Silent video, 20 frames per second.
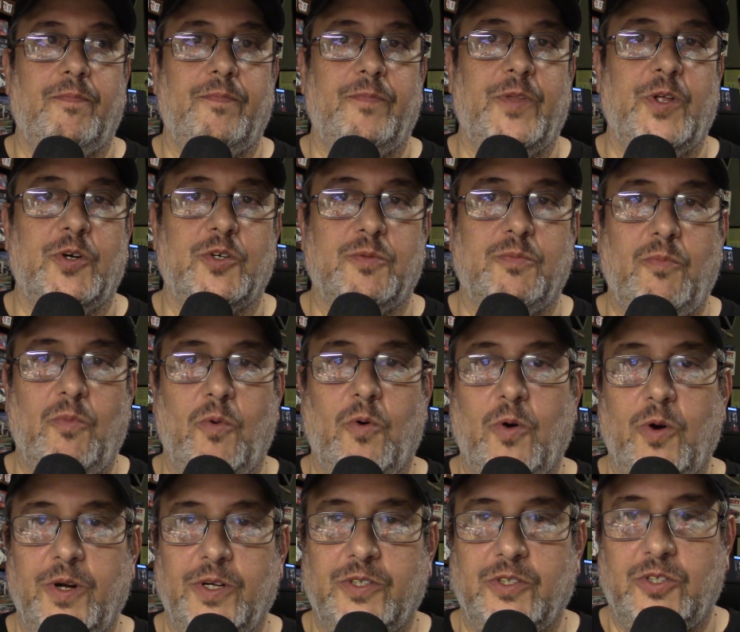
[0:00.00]
There's
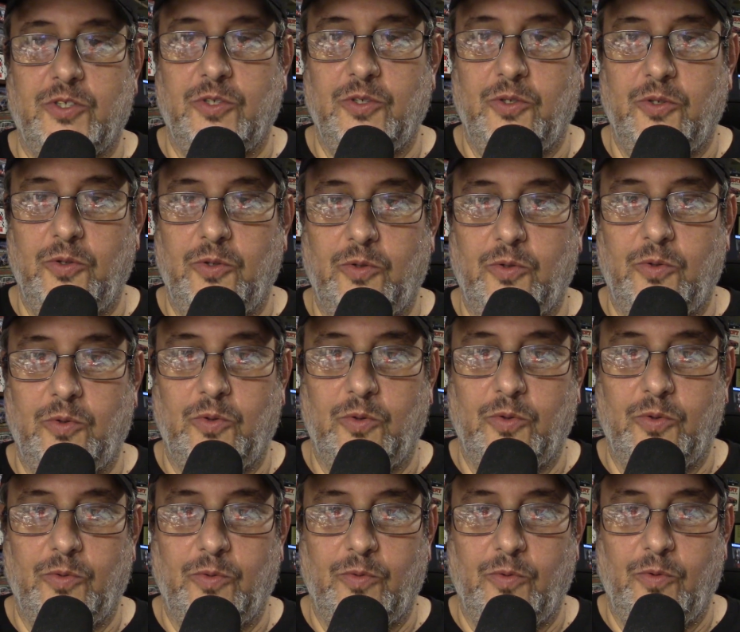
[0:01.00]
more to
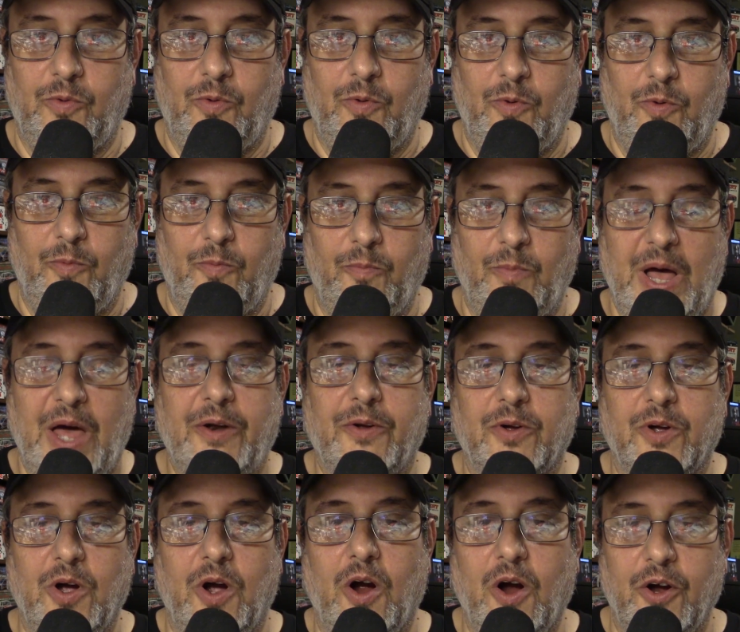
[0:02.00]

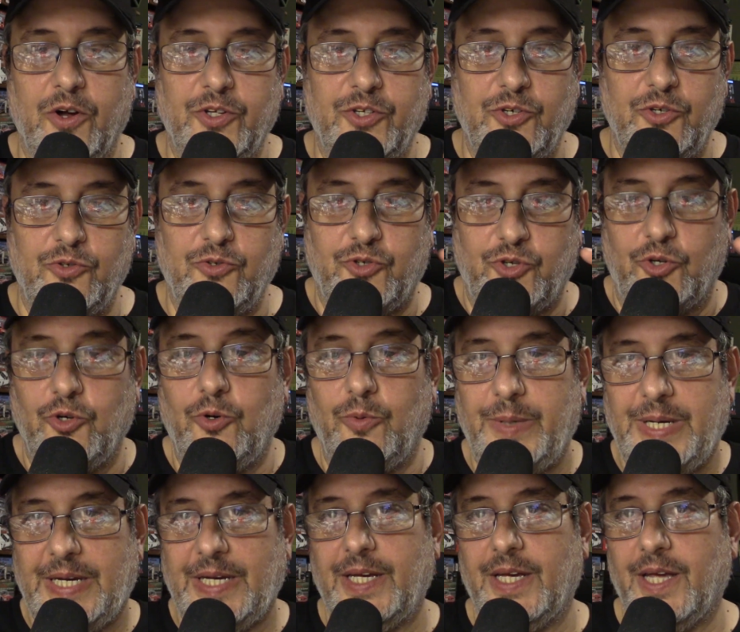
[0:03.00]
model car
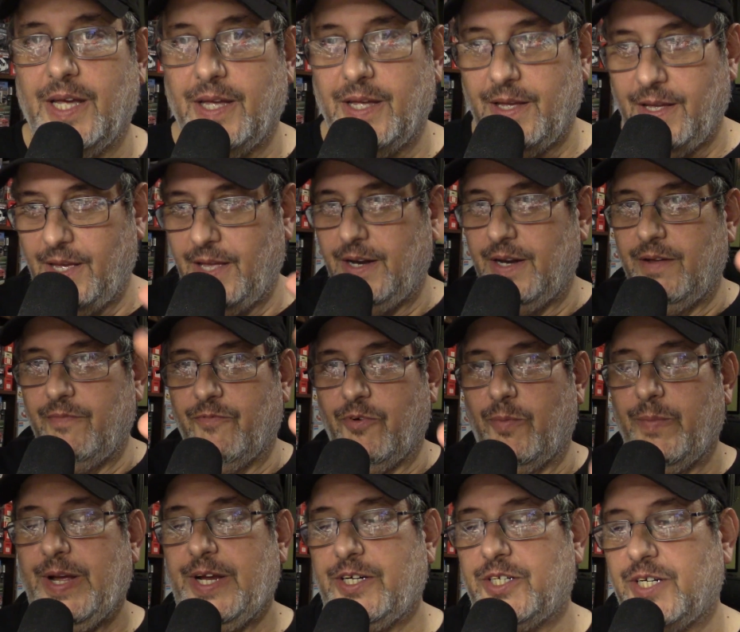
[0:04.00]
YouTubing and
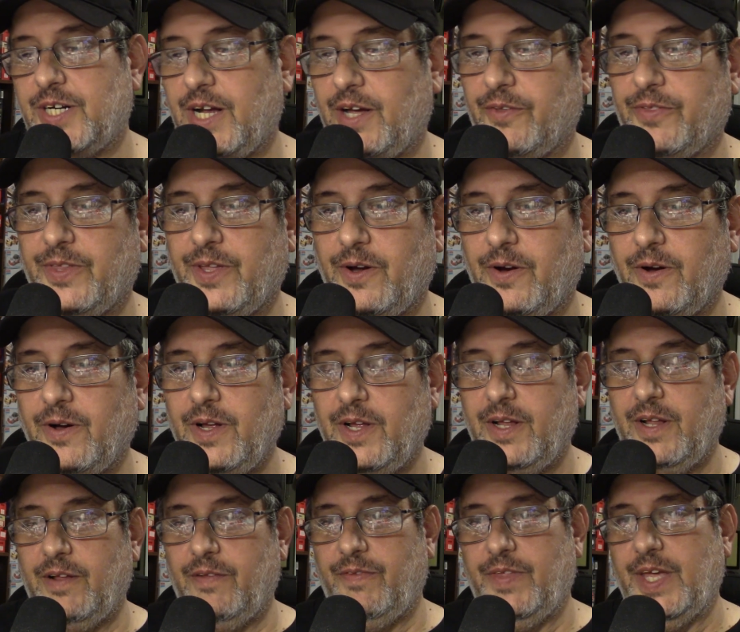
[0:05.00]
information out there
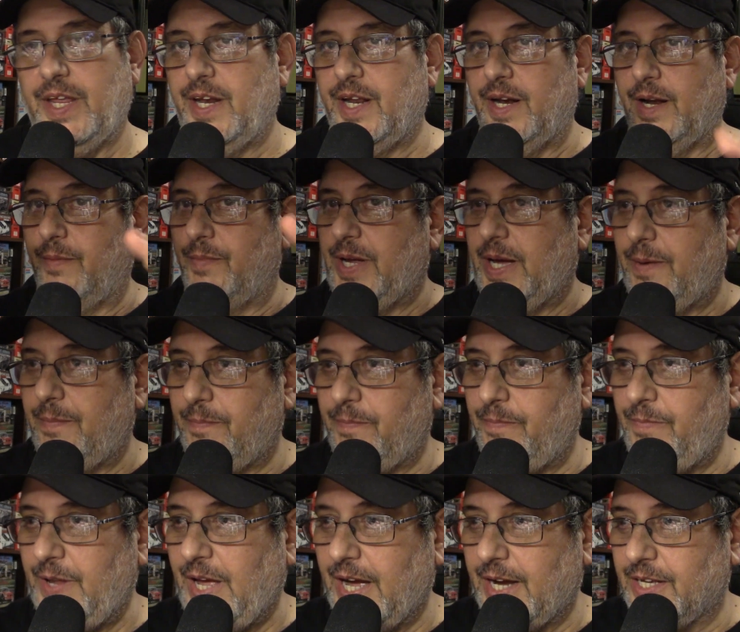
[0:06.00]
than, and I'm not
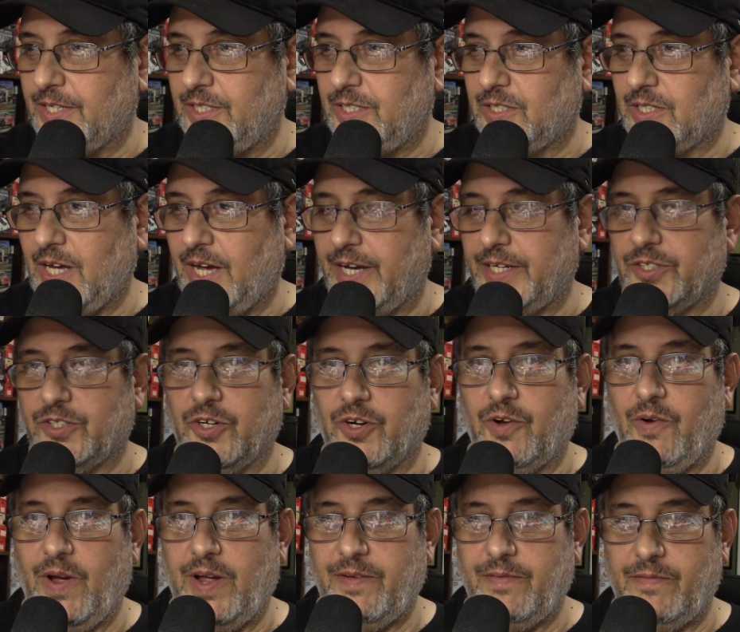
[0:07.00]
knocking these guys, they're
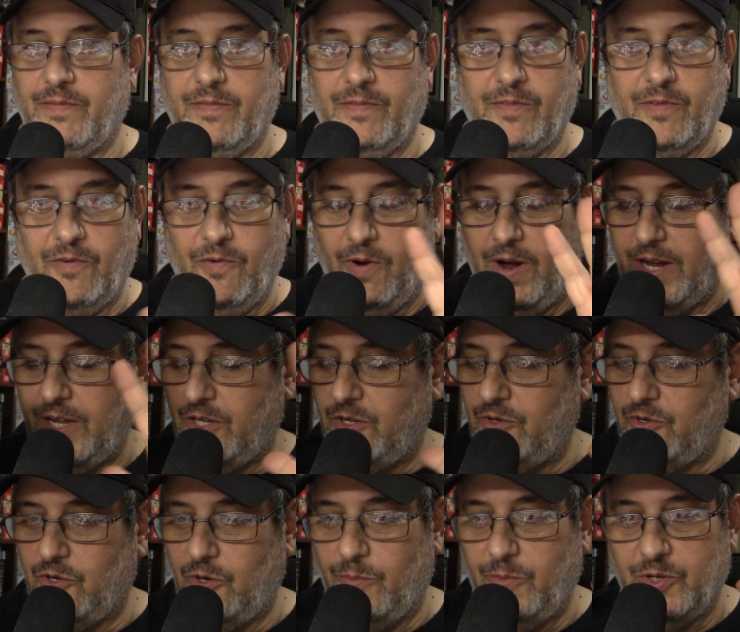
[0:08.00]
great
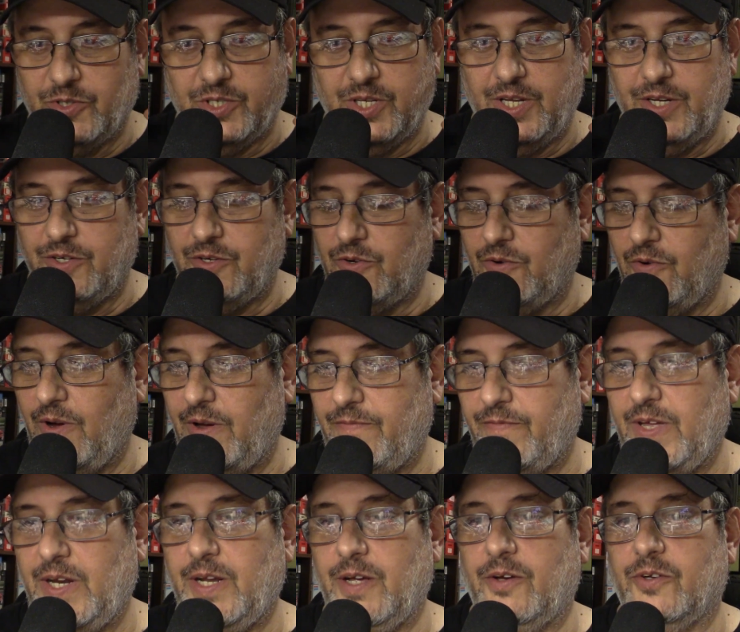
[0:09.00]
YouTubers and they do great
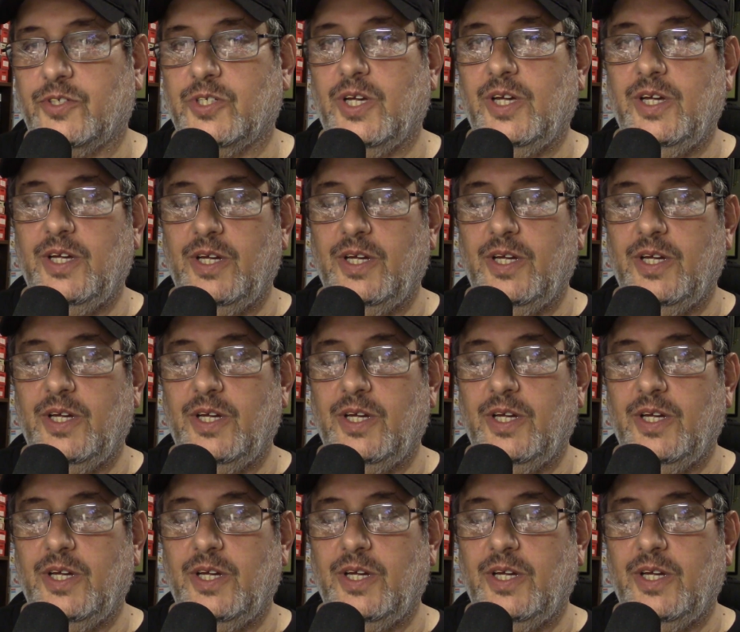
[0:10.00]
videos.